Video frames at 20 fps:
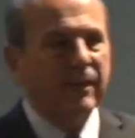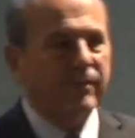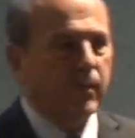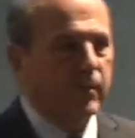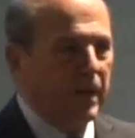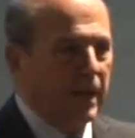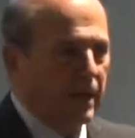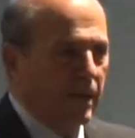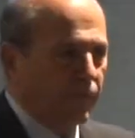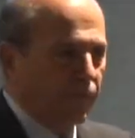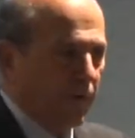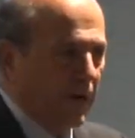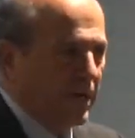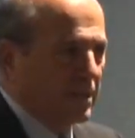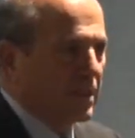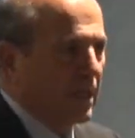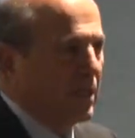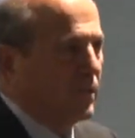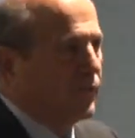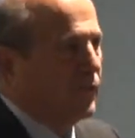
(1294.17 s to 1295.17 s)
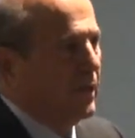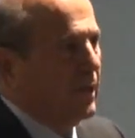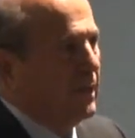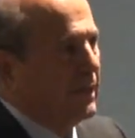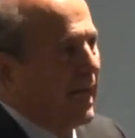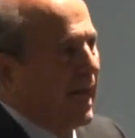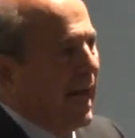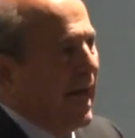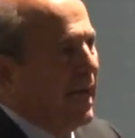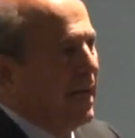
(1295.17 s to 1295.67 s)
have to pay any franchise
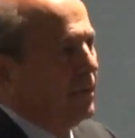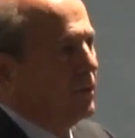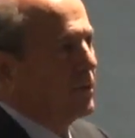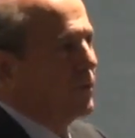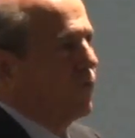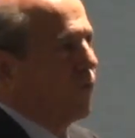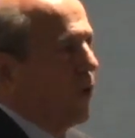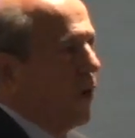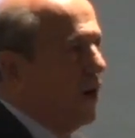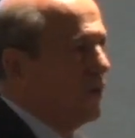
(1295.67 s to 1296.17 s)
fee, I for